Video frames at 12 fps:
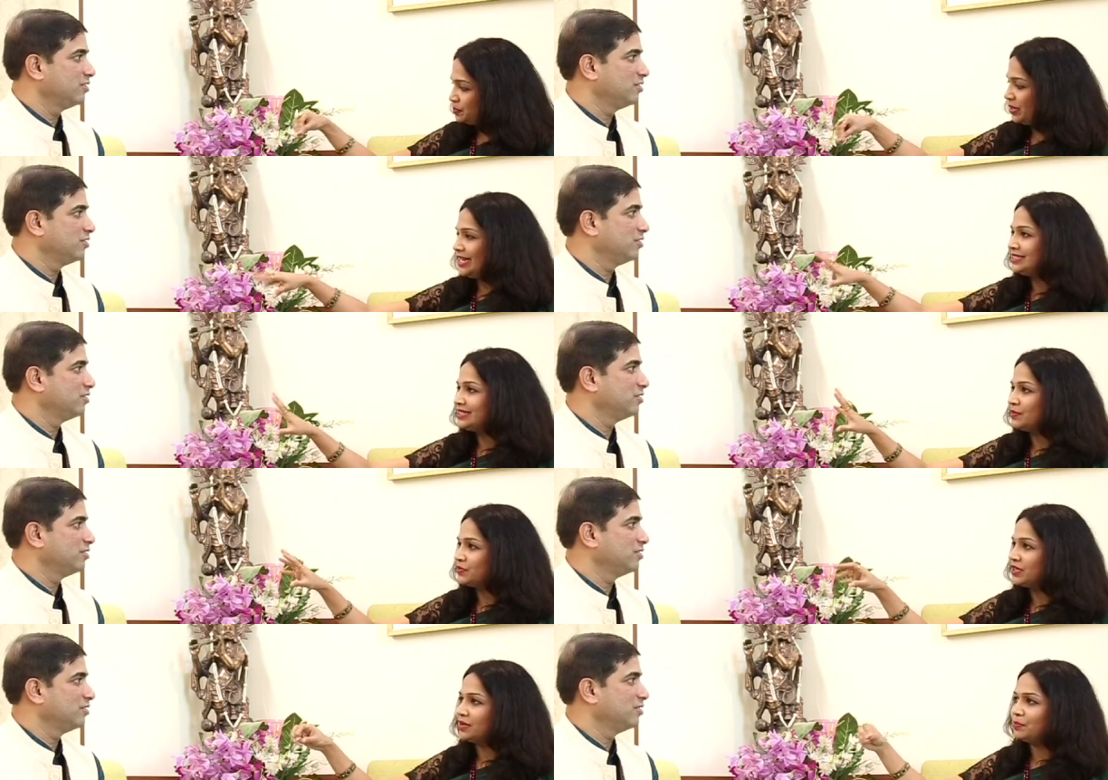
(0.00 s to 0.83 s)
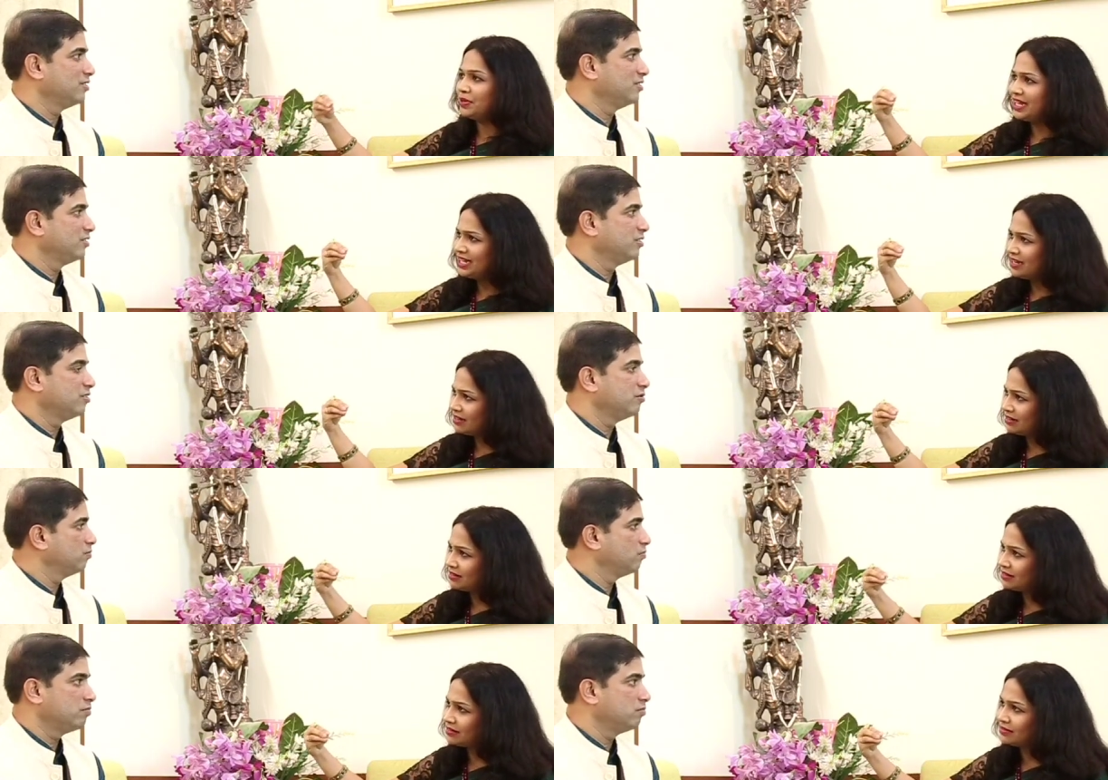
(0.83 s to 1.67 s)
Speaker 1: play something, play
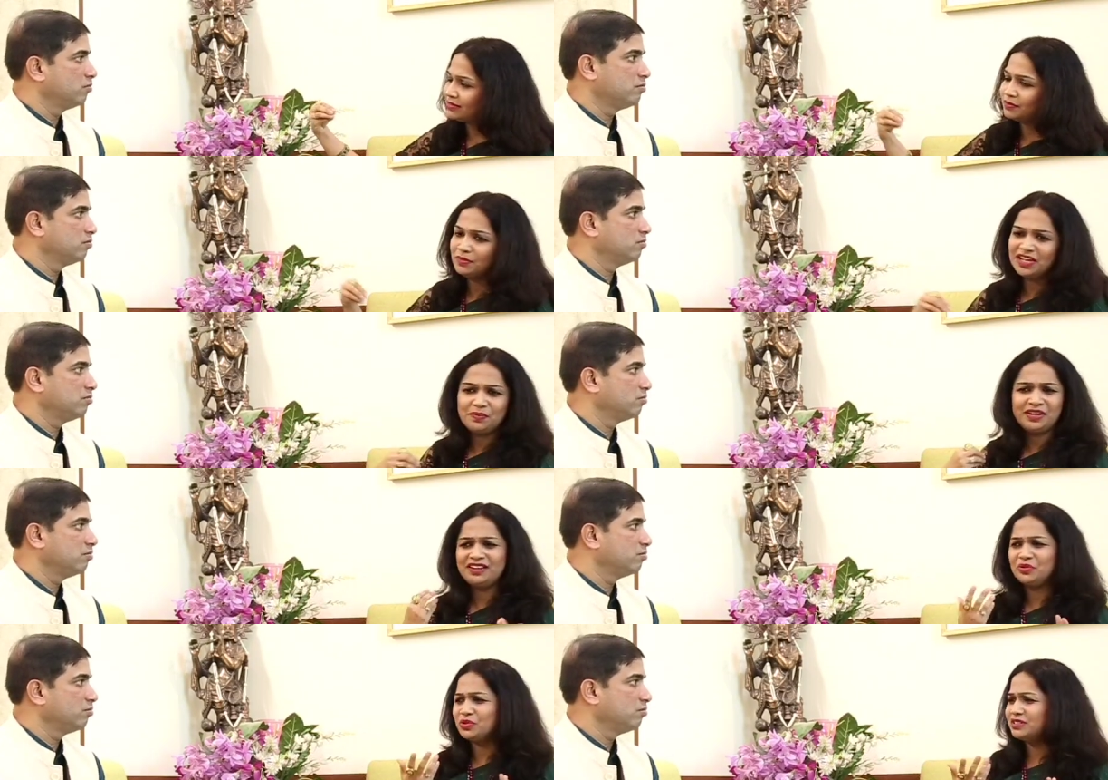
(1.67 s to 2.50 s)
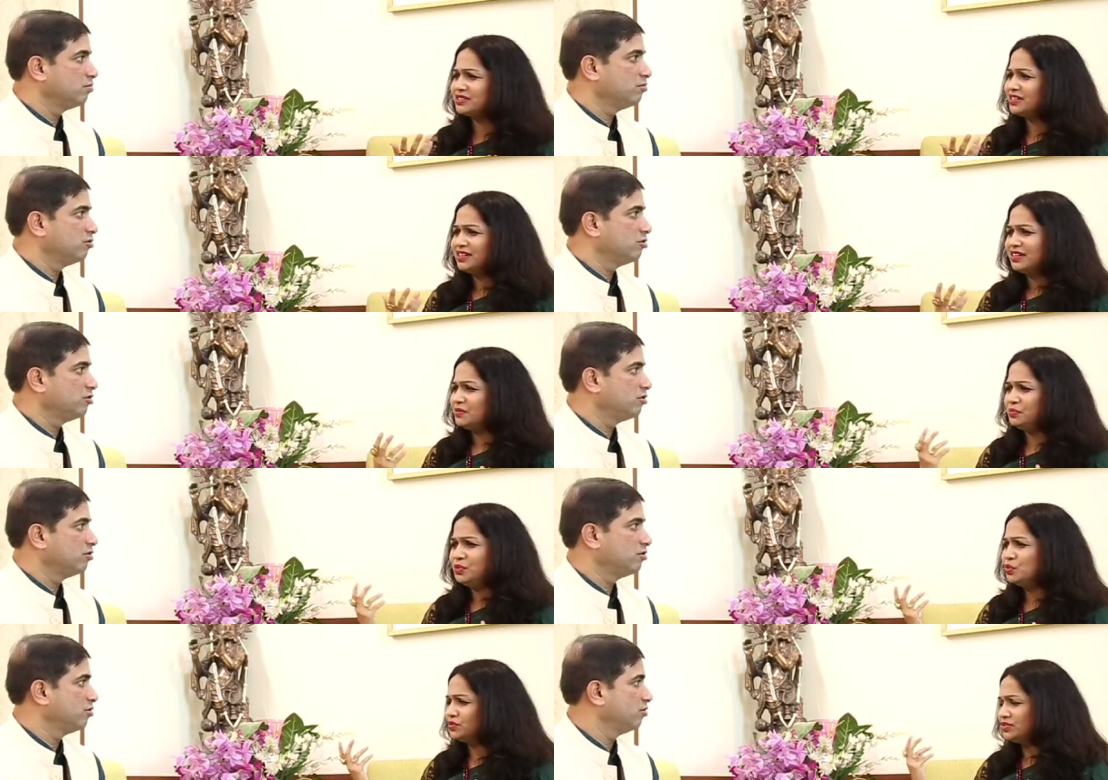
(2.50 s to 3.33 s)
uh, maybe it was
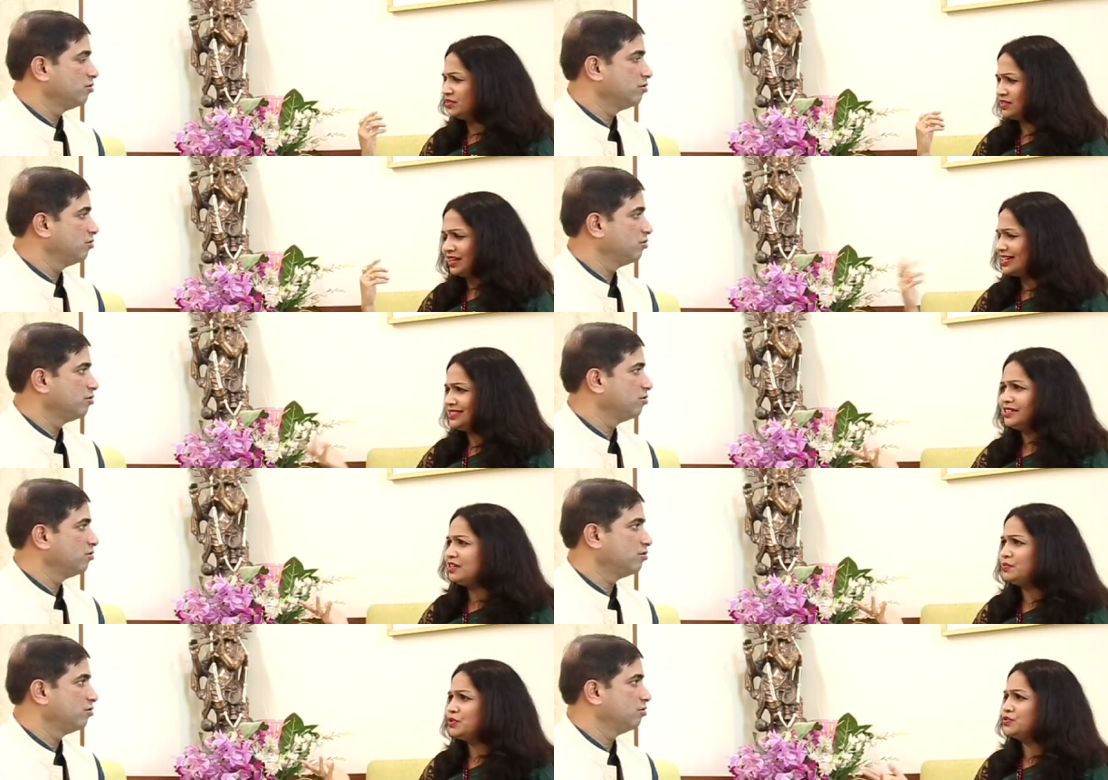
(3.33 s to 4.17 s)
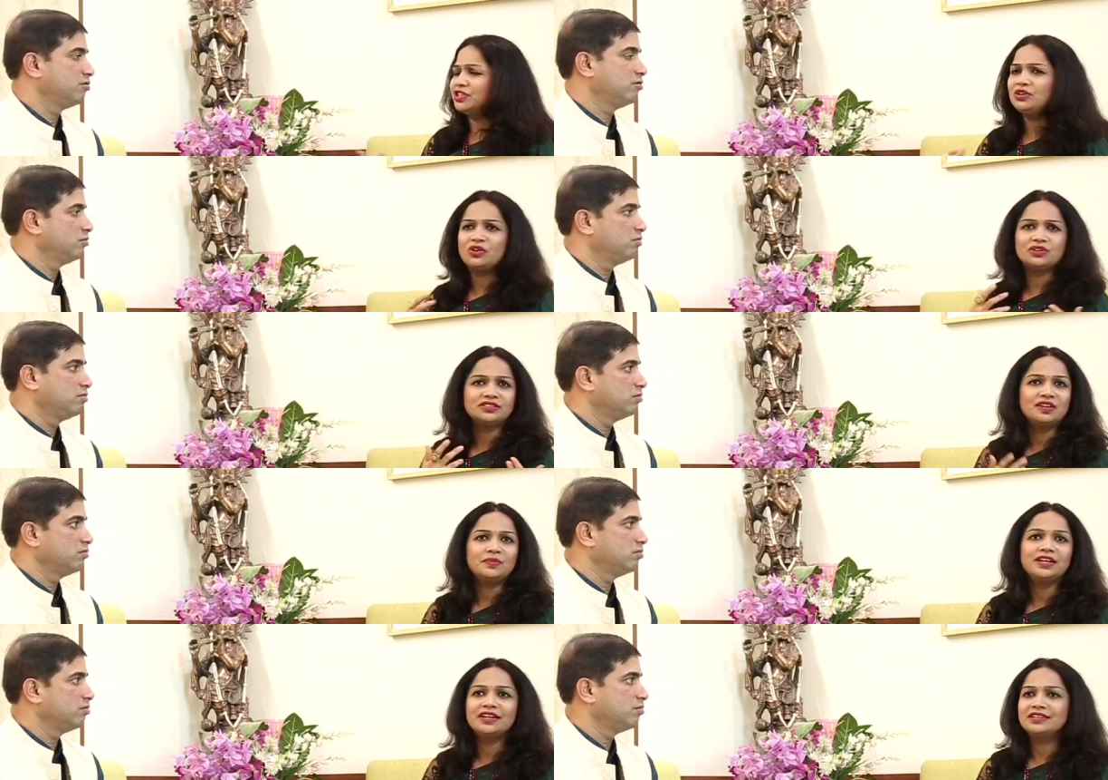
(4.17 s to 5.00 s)
mu classical music or
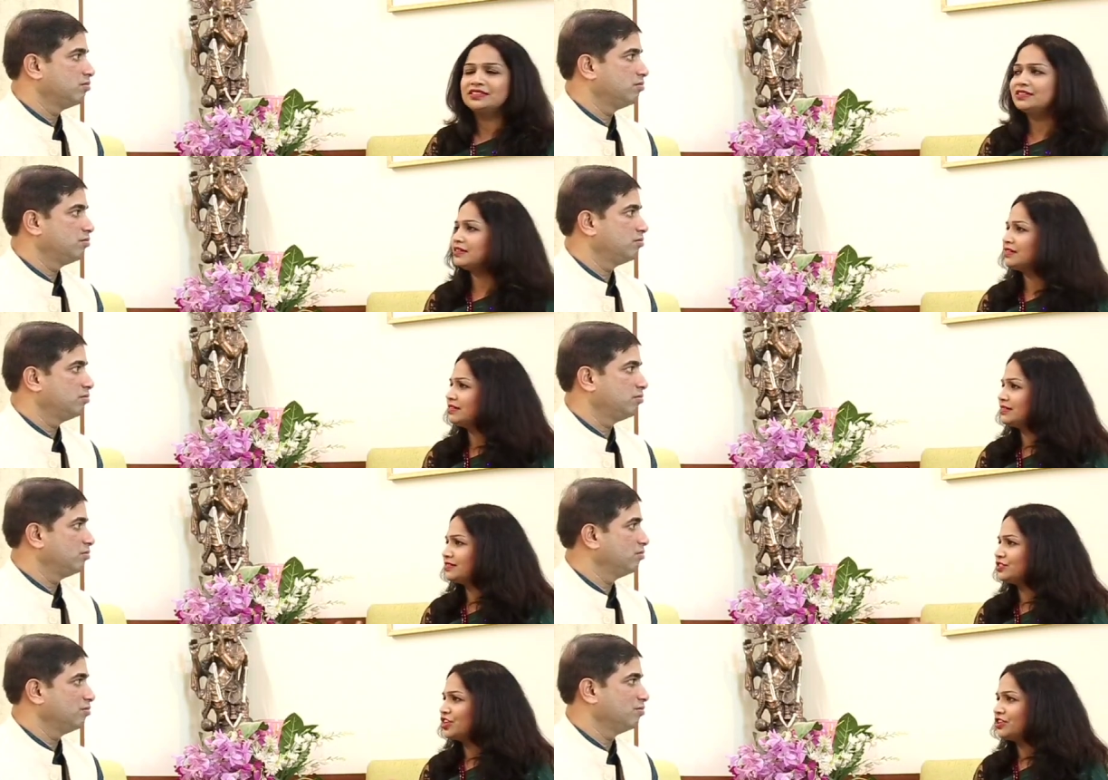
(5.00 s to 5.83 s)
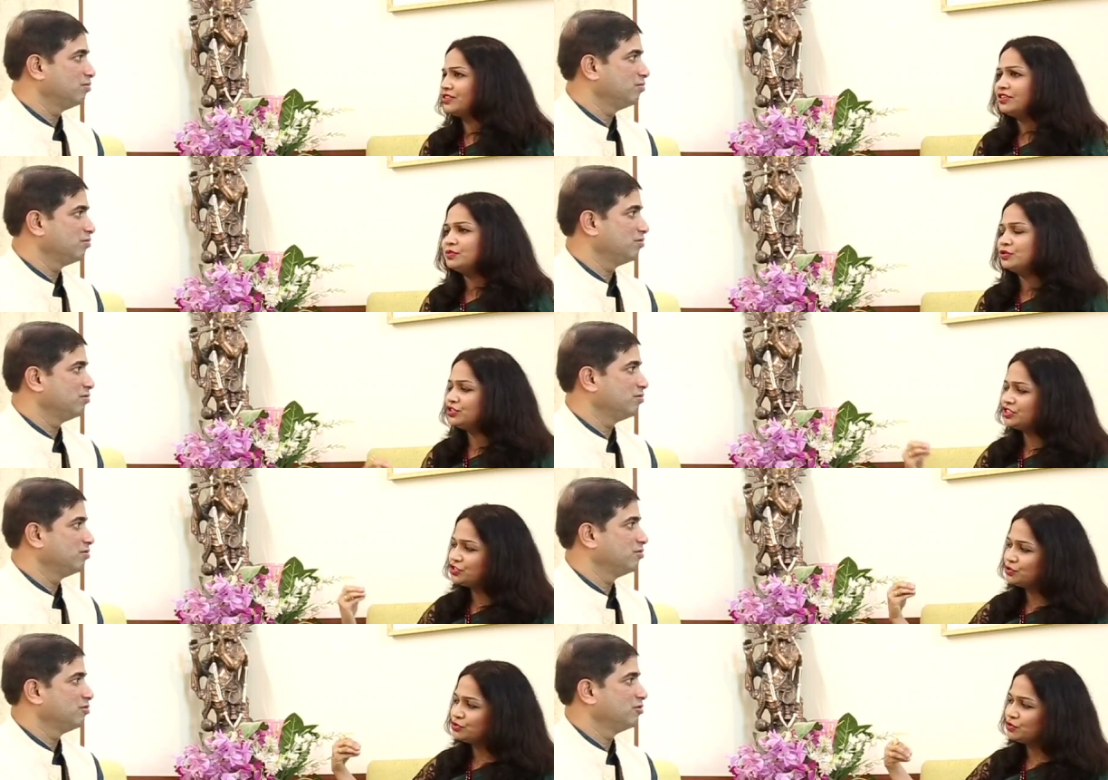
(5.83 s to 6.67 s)
semi-classical uh, genre, he would
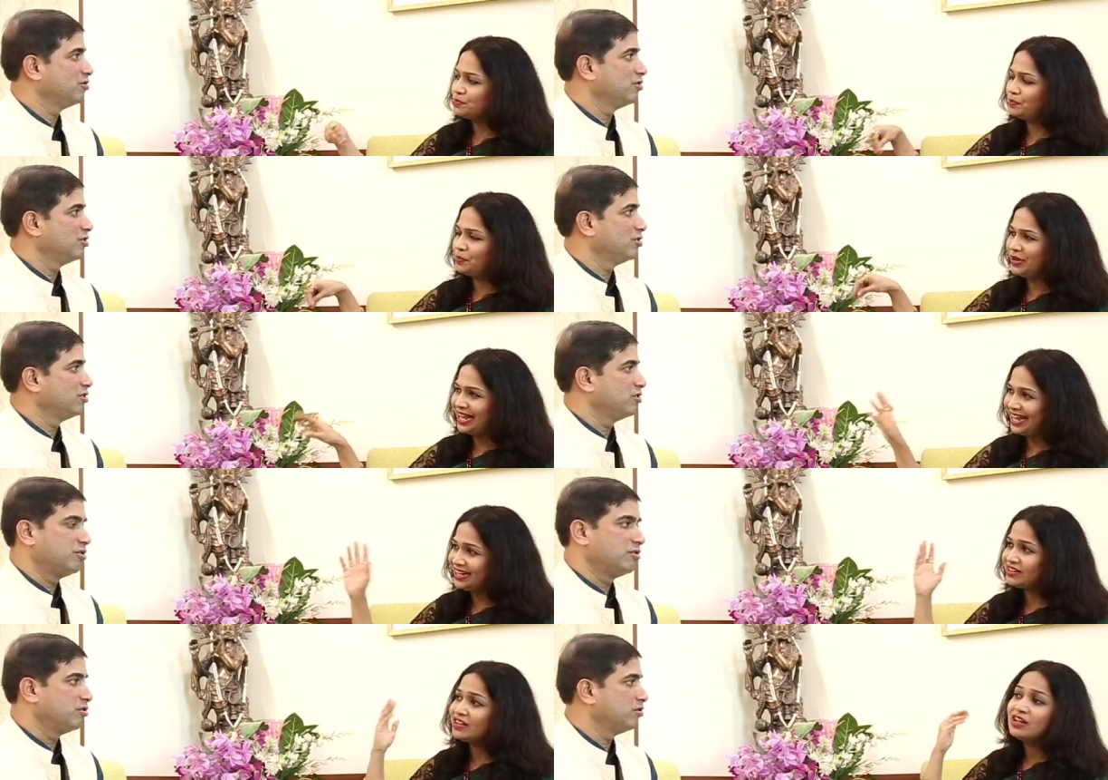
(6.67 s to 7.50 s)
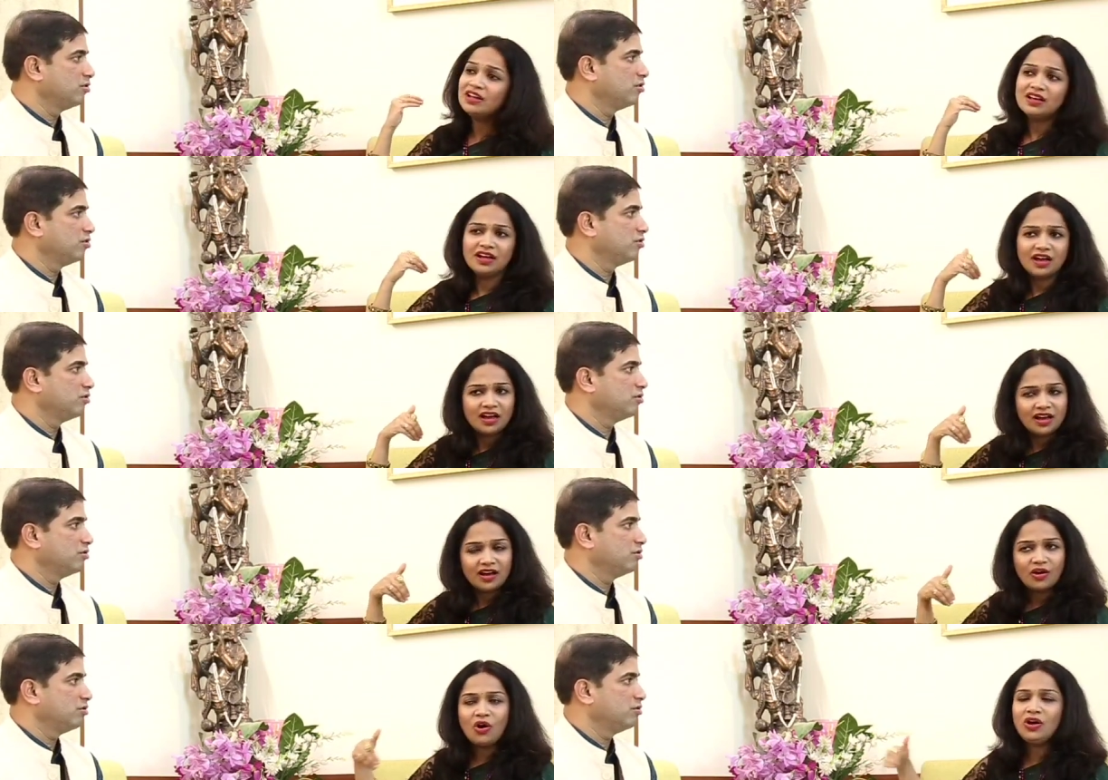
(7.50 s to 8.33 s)
just used to play it
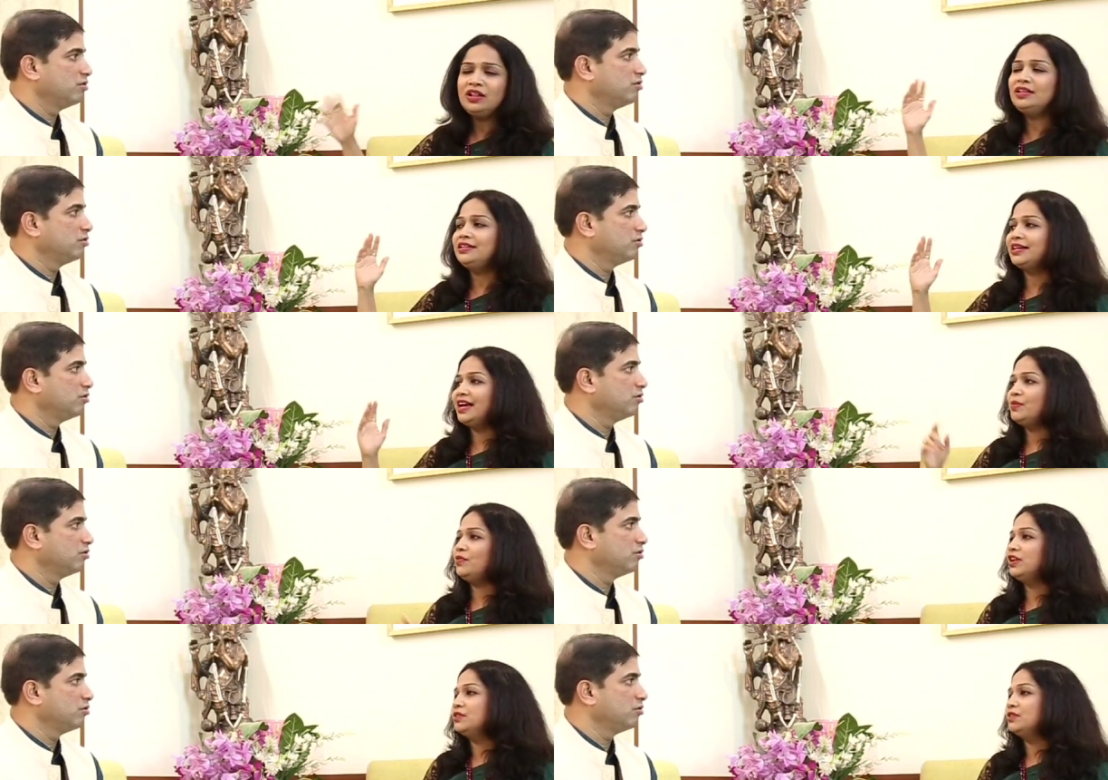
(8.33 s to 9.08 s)
all the time when he